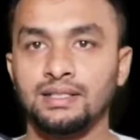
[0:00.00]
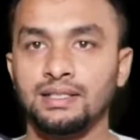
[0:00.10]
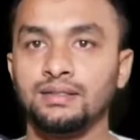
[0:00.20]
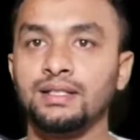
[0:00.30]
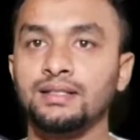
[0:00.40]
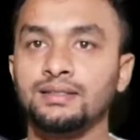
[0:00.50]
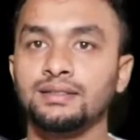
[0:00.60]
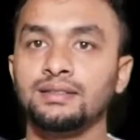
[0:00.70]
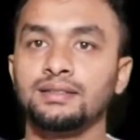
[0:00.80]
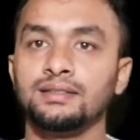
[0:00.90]
You can
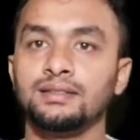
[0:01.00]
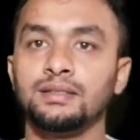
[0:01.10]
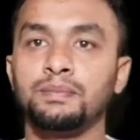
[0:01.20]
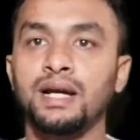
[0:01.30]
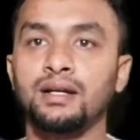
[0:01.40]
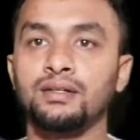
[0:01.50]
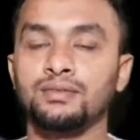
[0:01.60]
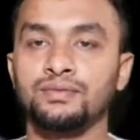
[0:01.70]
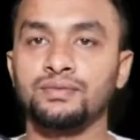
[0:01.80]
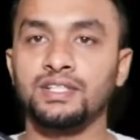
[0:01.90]
see the background
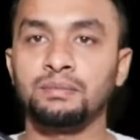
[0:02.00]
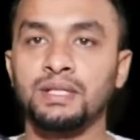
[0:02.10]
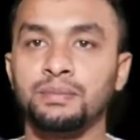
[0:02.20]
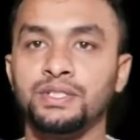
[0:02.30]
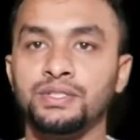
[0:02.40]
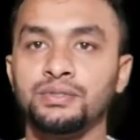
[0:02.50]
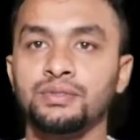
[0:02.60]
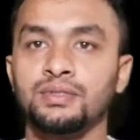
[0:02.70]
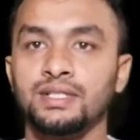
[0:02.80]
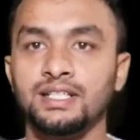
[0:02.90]
in my video
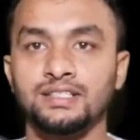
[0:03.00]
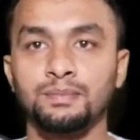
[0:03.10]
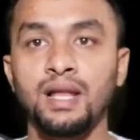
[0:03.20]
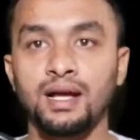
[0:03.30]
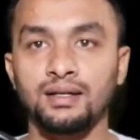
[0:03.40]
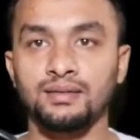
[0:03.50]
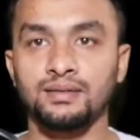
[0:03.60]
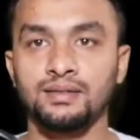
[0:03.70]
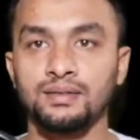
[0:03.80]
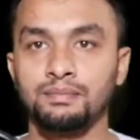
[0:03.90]
is black,
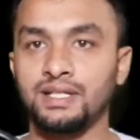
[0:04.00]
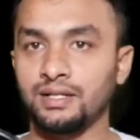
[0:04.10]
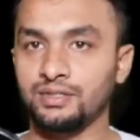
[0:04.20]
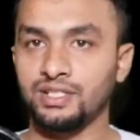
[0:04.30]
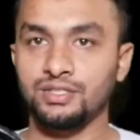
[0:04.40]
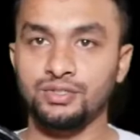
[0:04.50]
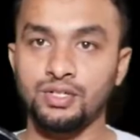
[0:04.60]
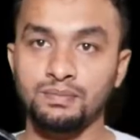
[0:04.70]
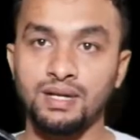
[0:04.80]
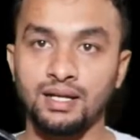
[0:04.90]
but actually it's
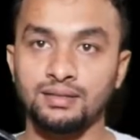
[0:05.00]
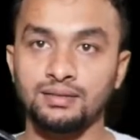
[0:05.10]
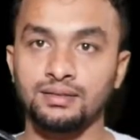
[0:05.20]
not black.